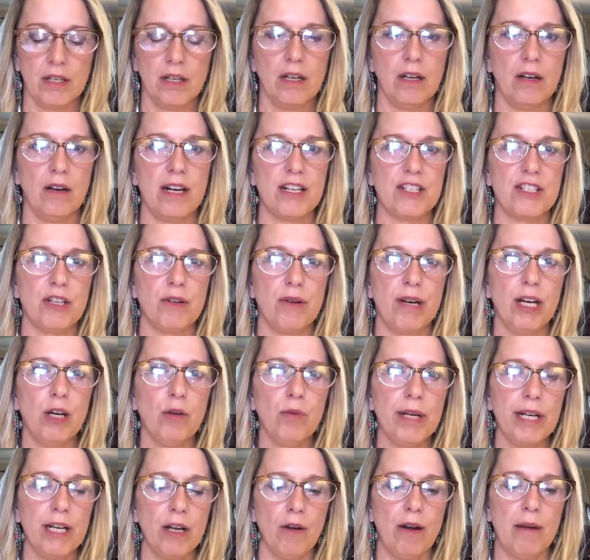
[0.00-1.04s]
All right, so here
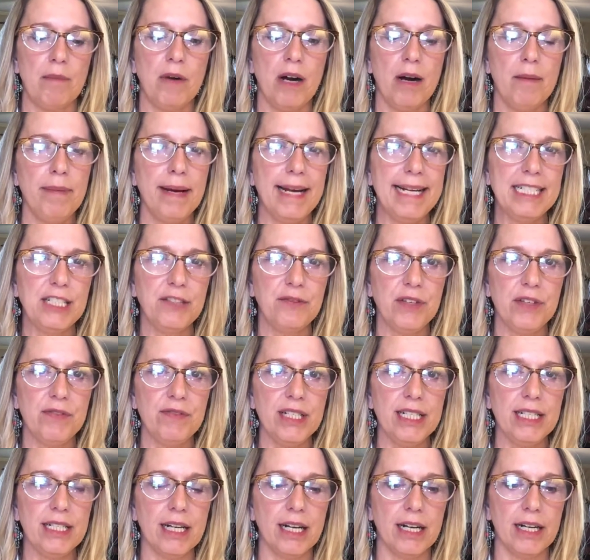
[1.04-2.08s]
we go. I'm on page
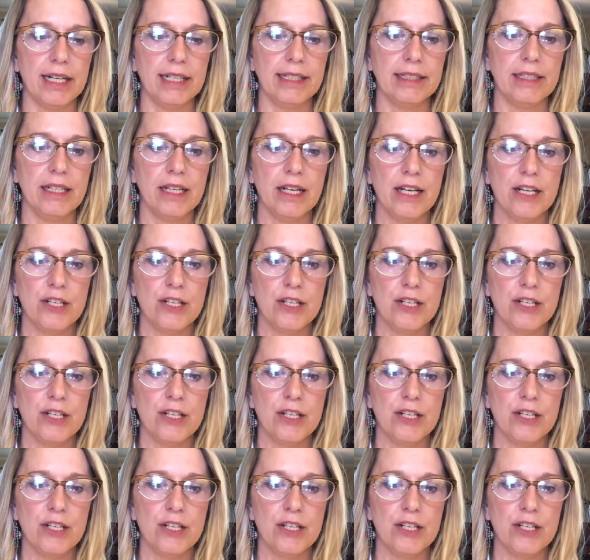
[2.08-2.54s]
59,